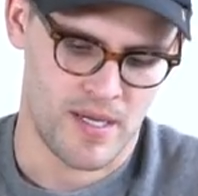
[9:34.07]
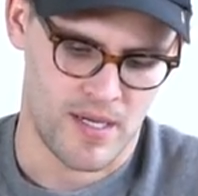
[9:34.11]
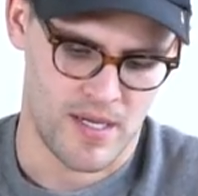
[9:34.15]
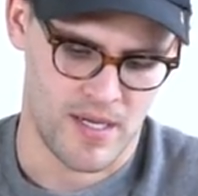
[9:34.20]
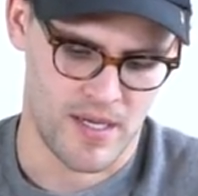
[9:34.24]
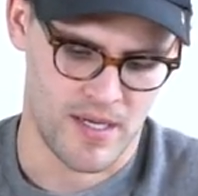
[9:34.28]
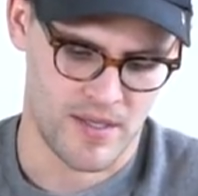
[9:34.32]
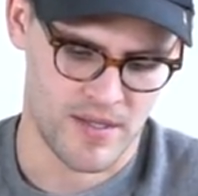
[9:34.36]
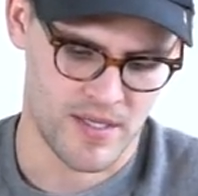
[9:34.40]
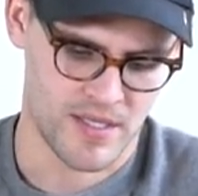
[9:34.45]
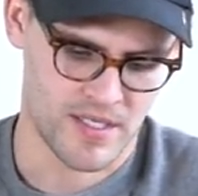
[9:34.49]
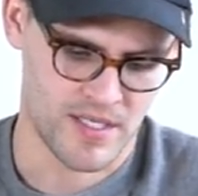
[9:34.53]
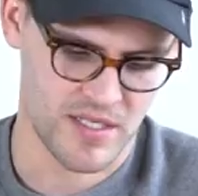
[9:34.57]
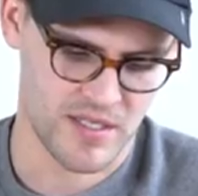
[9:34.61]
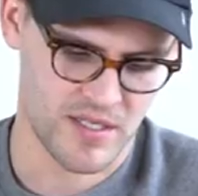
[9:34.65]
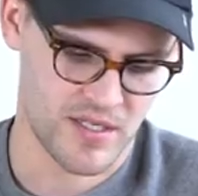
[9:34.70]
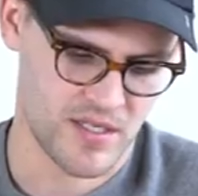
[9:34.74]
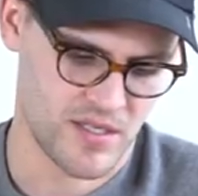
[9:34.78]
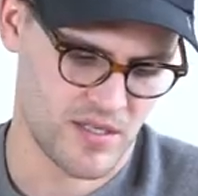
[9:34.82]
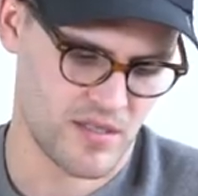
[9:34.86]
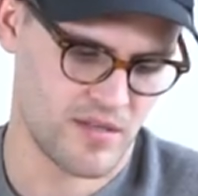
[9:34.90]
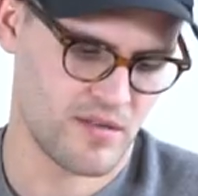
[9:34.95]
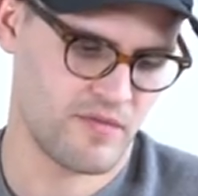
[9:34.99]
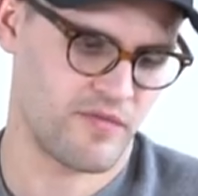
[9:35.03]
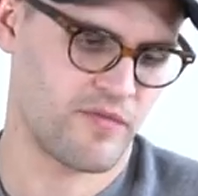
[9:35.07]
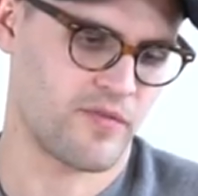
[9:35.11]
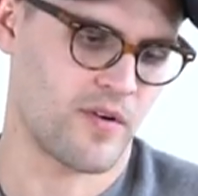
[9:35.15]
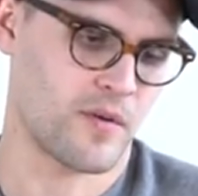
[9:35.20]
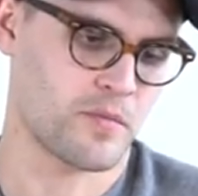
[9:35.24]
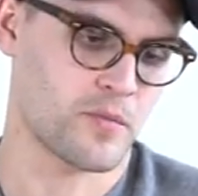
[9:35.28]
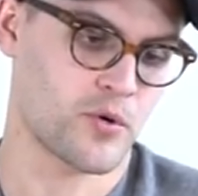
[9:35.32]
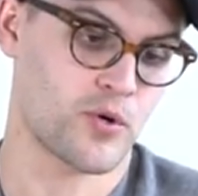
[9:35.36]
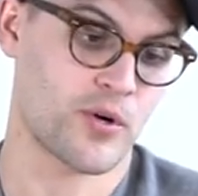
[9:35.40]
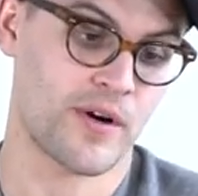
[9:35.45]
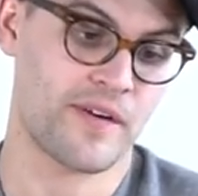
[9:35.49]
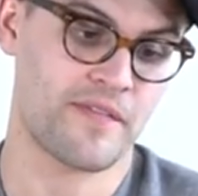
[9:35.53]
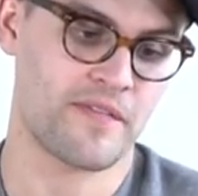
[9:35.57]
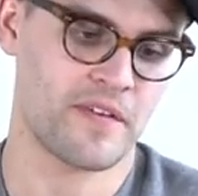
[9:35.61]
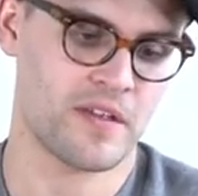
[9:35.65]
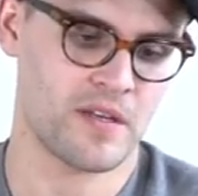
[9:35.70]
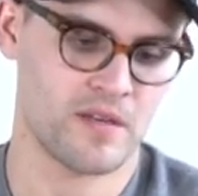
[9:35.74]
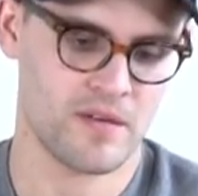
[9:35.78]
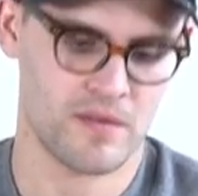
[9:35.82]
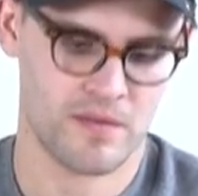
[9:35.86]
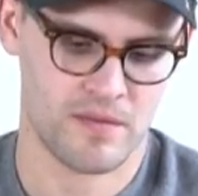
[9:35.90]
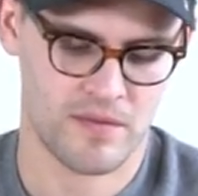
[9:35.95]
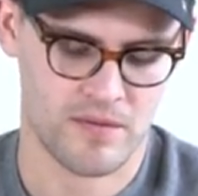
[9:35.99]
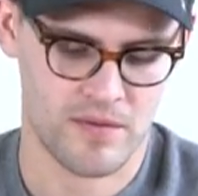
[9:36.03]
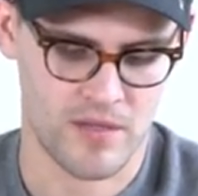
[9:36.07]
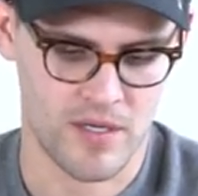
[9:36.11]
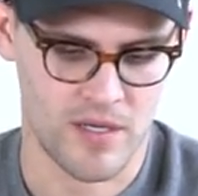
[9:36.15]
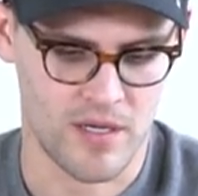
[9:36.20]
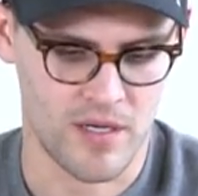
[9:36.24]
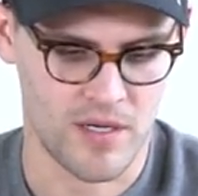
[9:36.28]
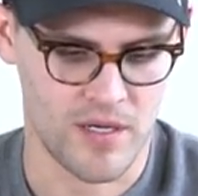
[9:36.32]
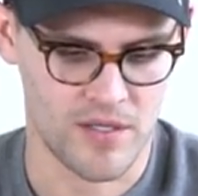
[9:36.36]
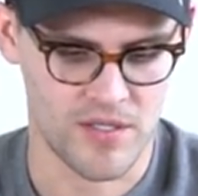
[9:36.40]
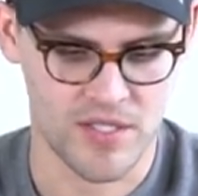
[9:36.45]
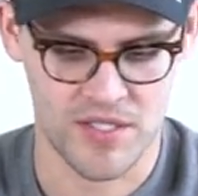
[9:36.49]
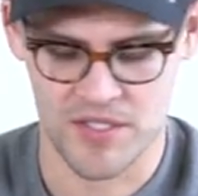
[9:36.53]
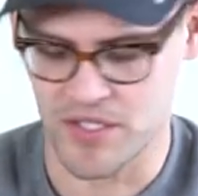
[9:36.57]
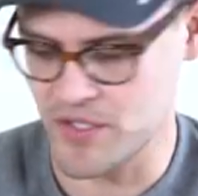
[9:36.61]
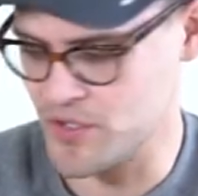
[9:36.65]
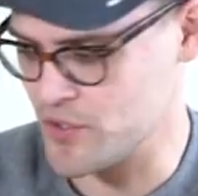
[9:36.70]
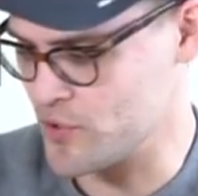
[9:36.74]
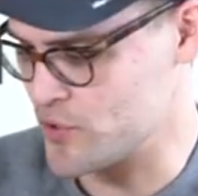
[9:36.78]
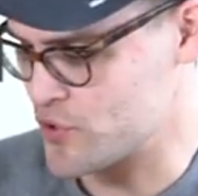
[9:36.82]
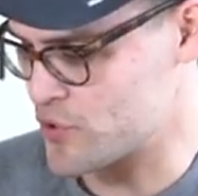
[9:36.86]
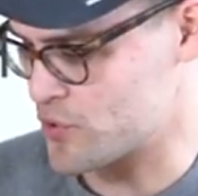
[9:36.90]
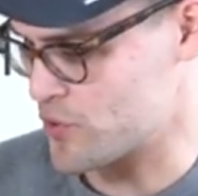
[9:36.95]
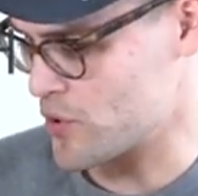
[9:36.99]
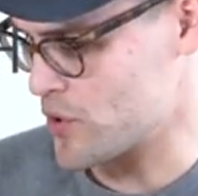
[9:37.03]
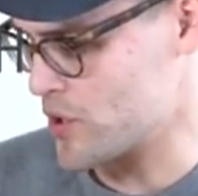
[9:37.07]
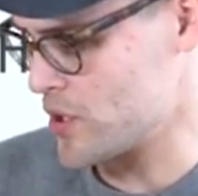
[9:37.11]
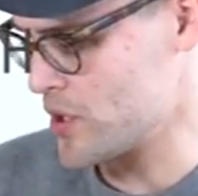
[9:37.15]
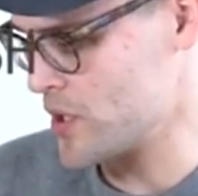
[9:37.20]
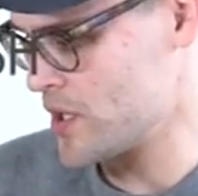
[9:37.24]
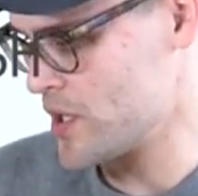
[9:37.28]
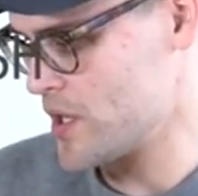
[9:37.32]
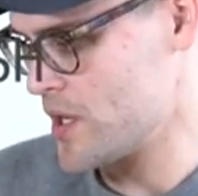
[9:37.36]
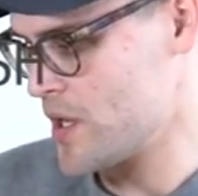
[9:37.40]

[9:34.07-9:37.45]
Uh, this is from Griffin, uh, just a neutral.